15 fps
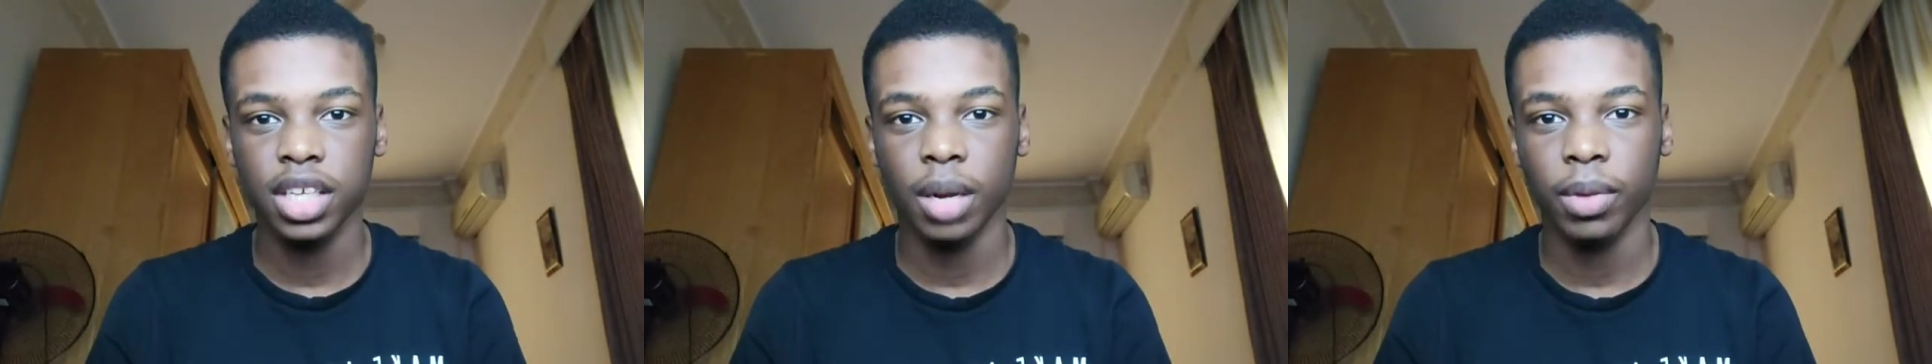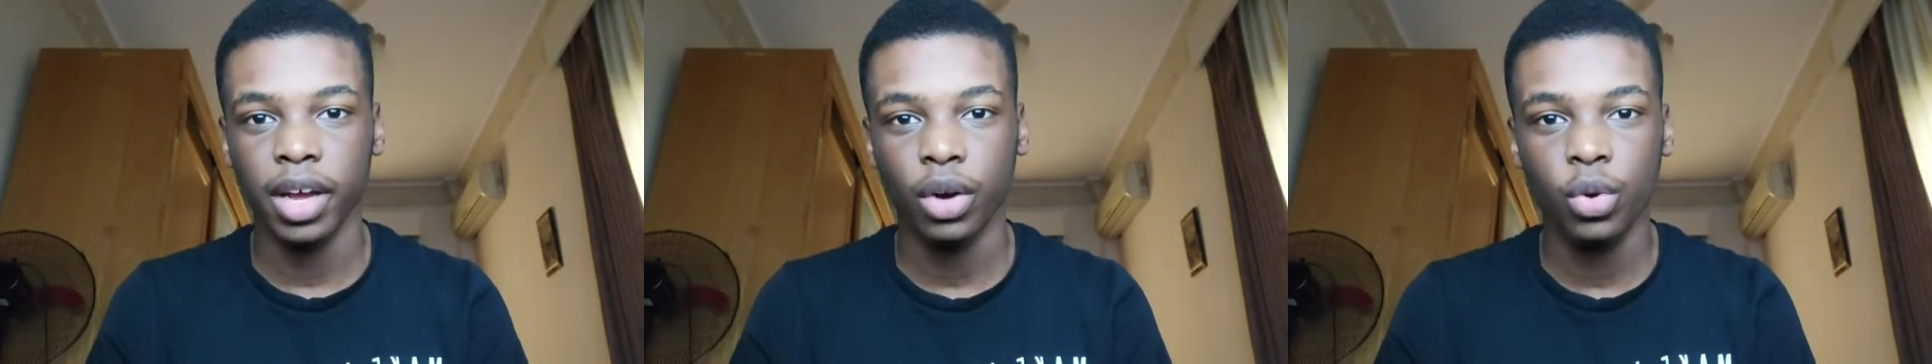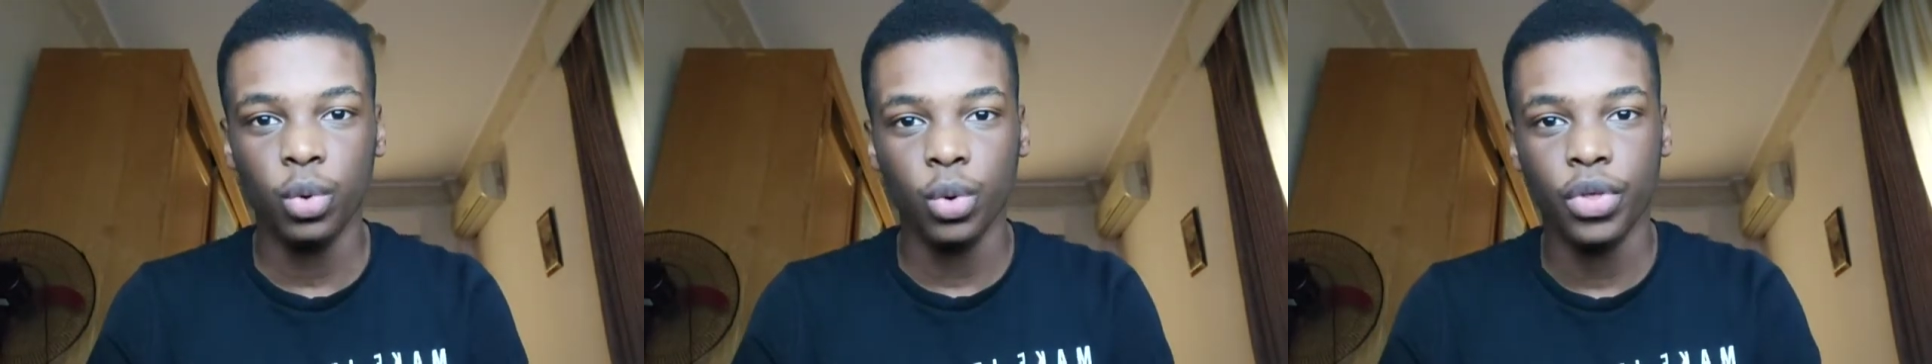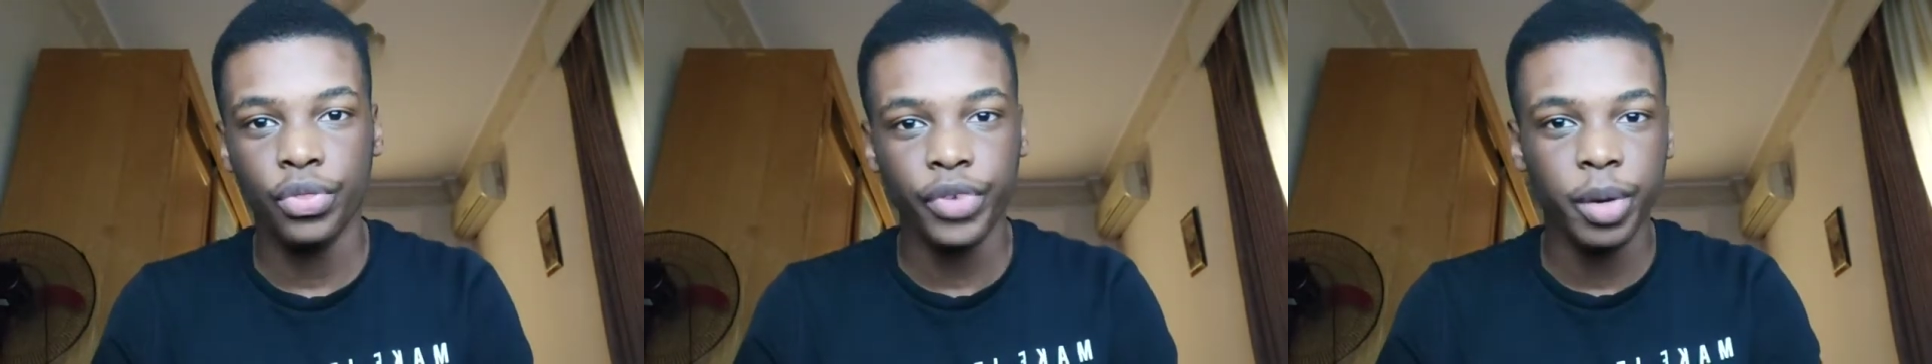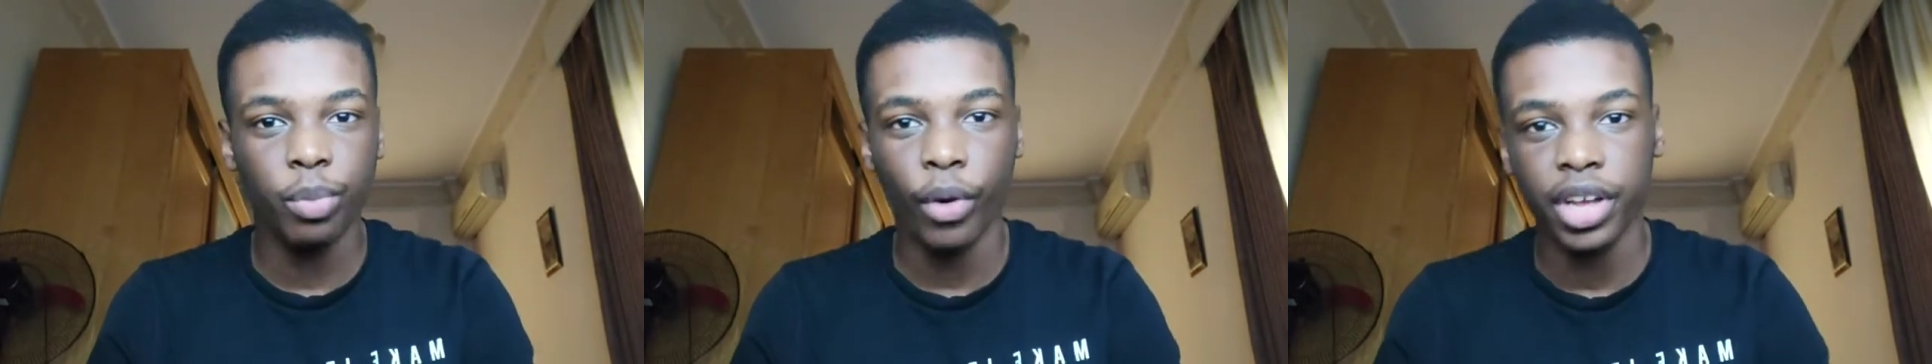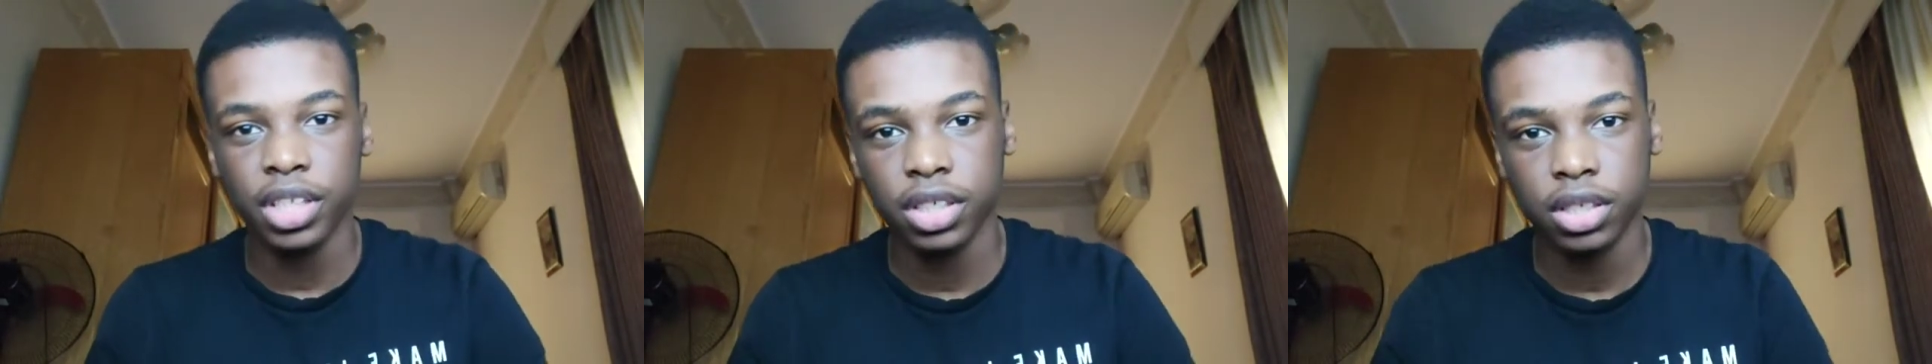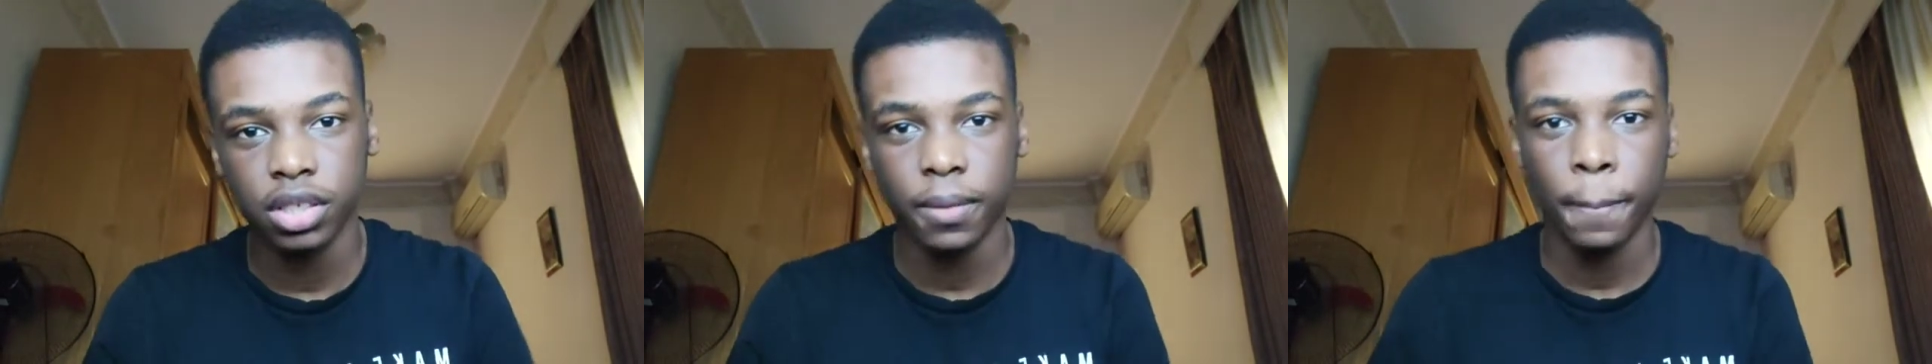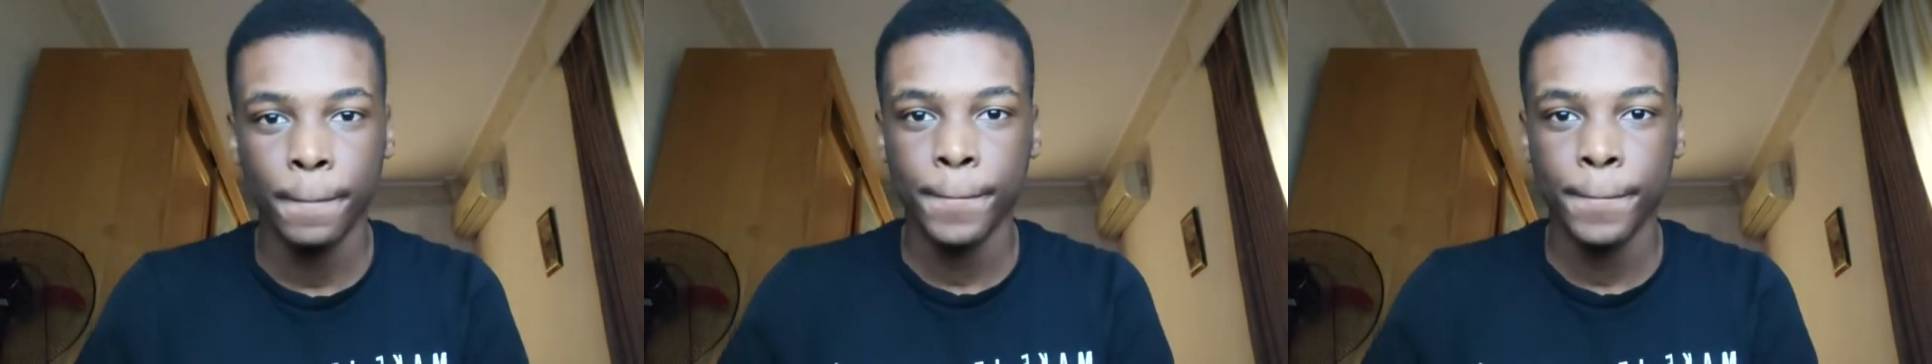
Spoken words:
I'm like, cool, 3 points.